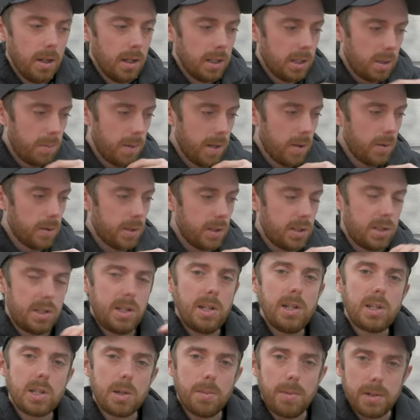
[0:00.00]
to be able to
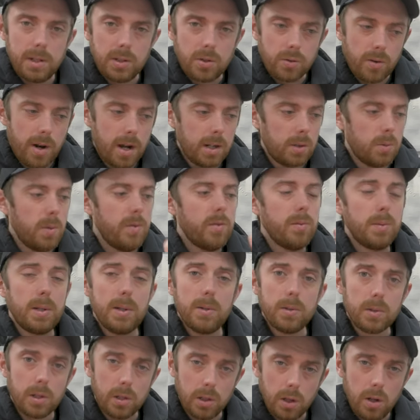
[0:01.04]
see someone interact with it, to be
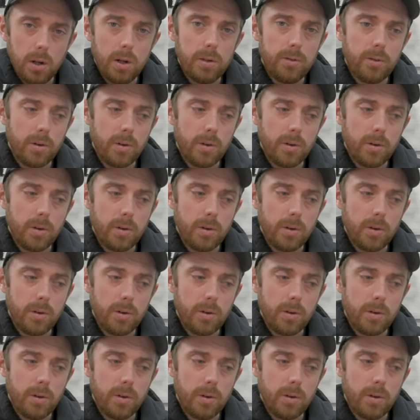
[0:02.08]
able to learn